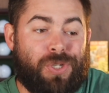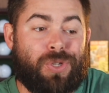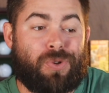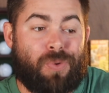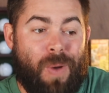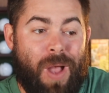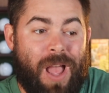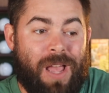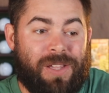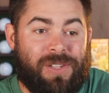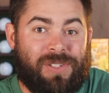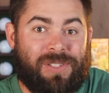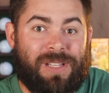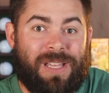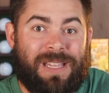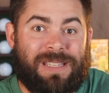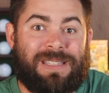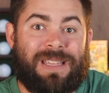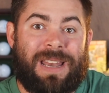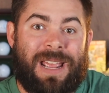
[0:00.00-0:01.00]
to Christ
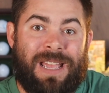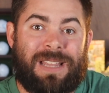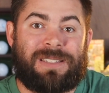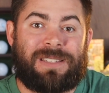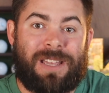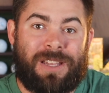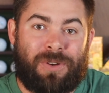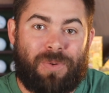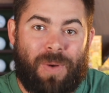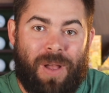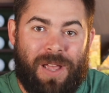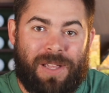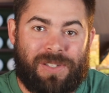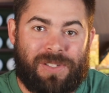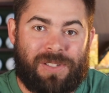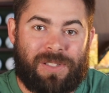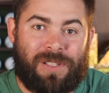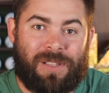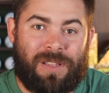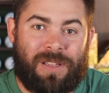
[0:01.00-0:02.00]
is an
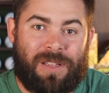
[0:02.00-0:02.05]
antichrist.